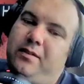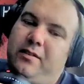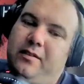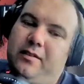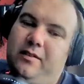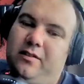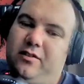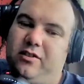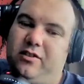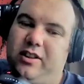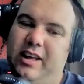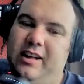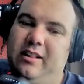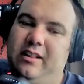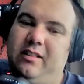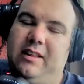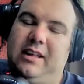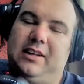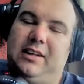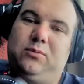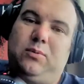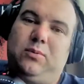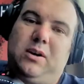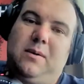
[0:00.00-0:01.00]
Still,
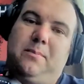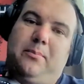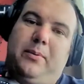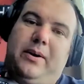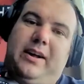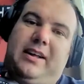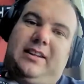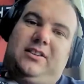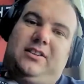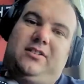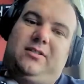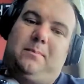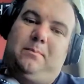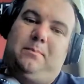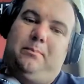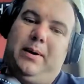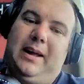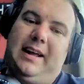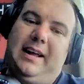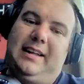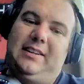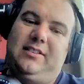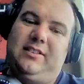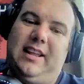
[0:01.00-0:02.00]
he's one of Britain's
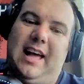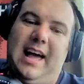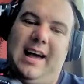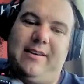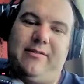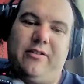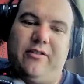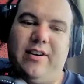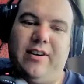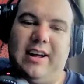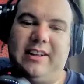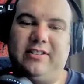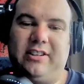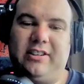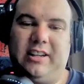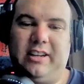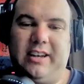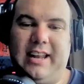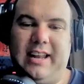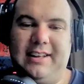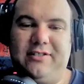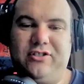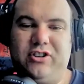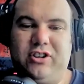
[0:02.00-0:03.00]
biggest ever wrestling
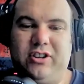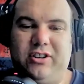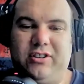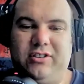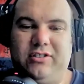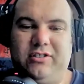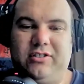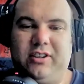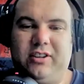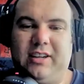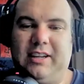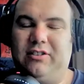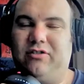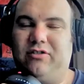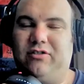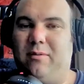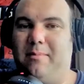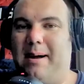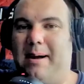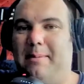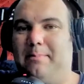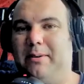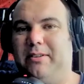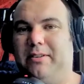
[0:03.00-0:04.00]
legends. He's
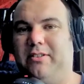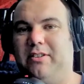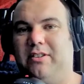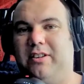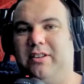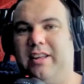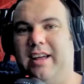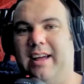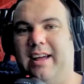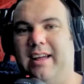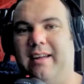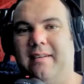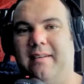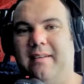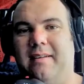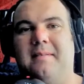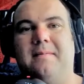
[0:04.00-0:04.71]
remembered today.